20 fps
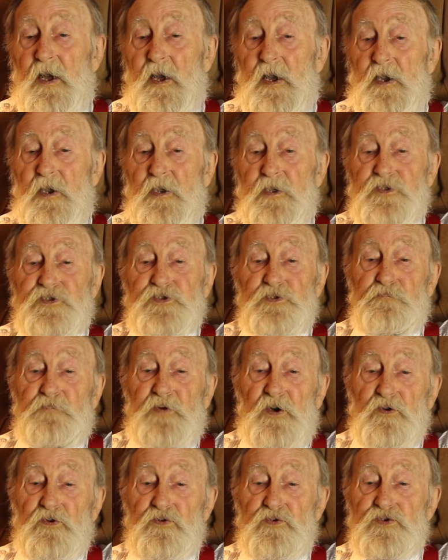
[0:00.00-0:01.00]
I
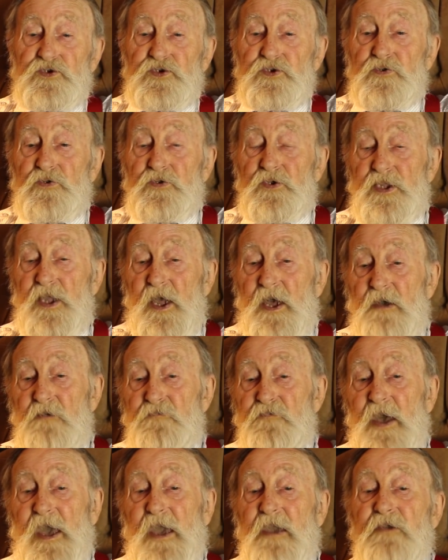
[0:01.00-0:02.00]
suppose you could
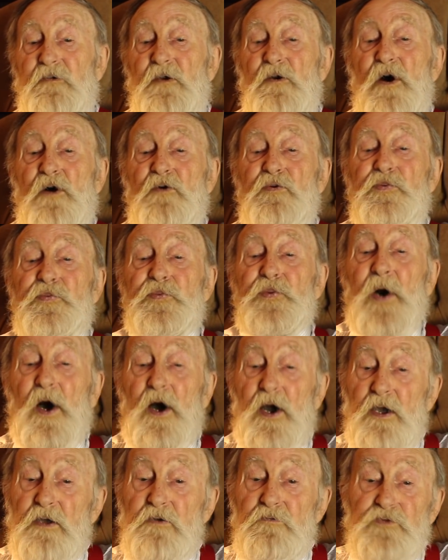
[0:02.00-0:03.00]
have a
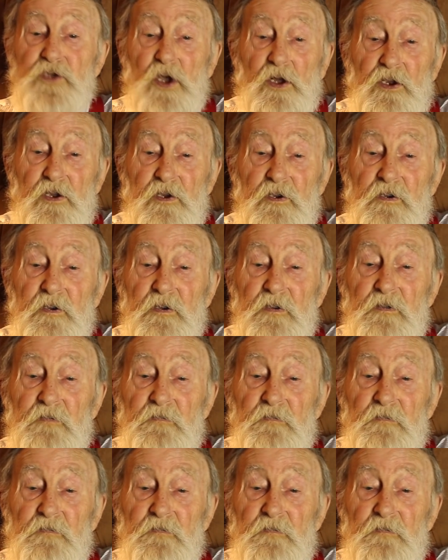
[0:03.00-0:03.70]
$5